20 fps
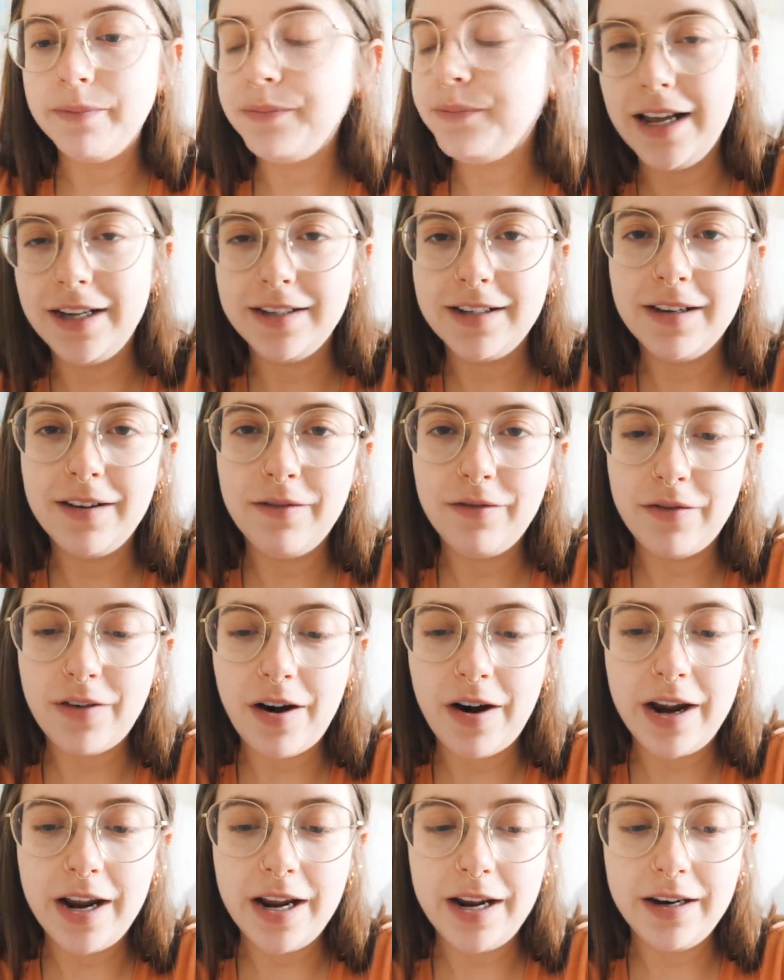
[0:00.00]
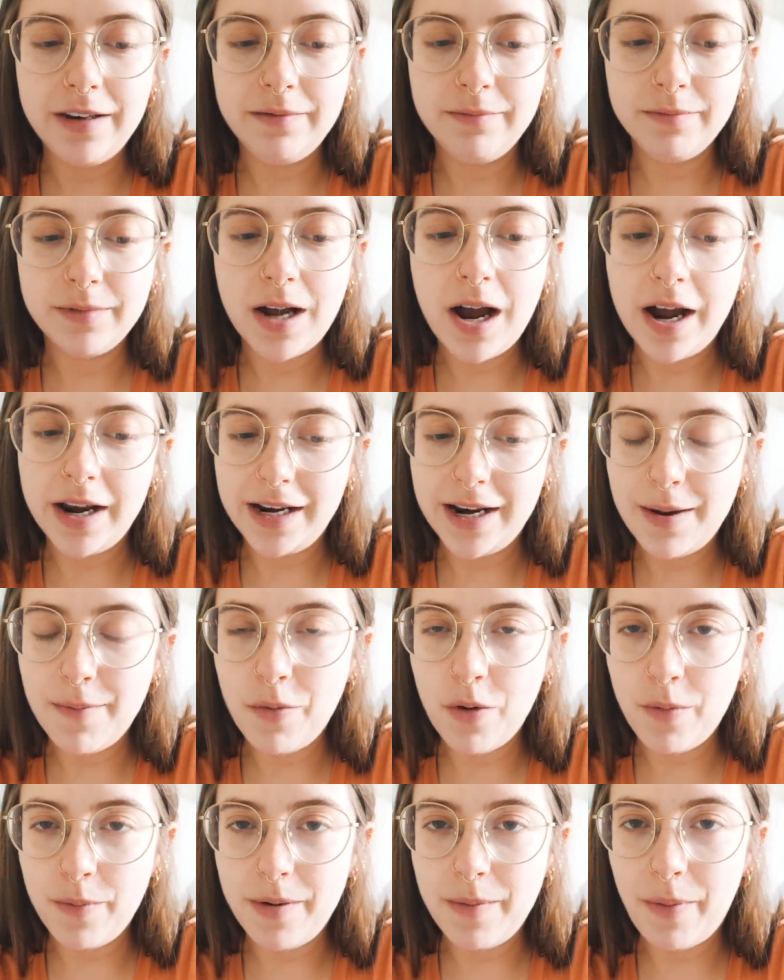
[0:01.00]
He has very kindly
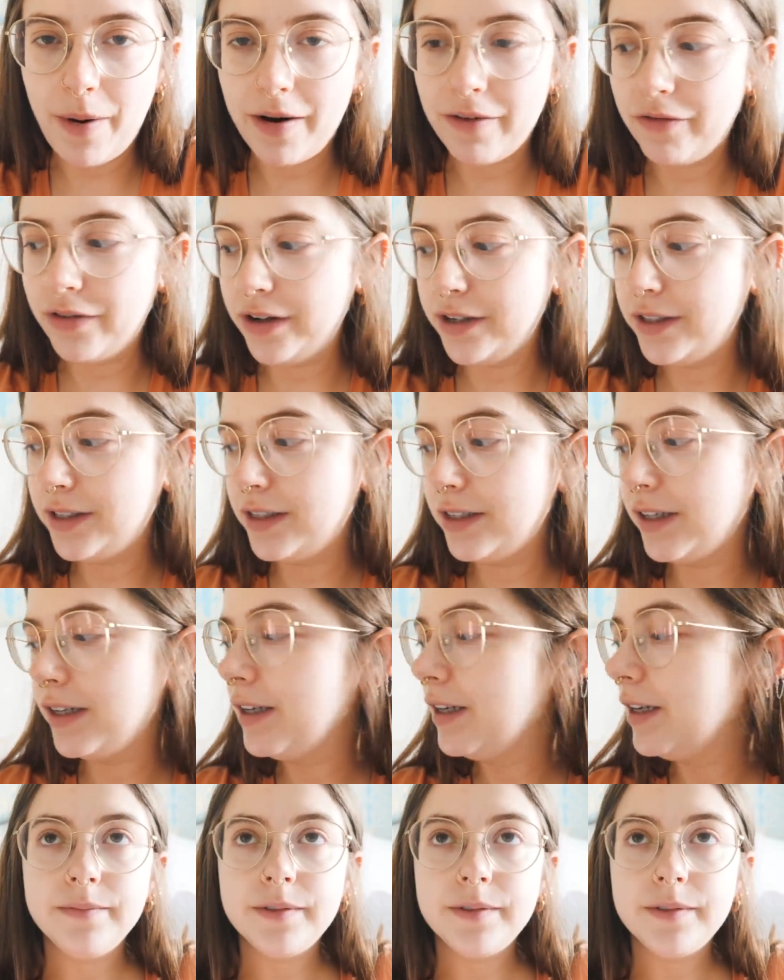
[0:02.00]
bought me breakfast.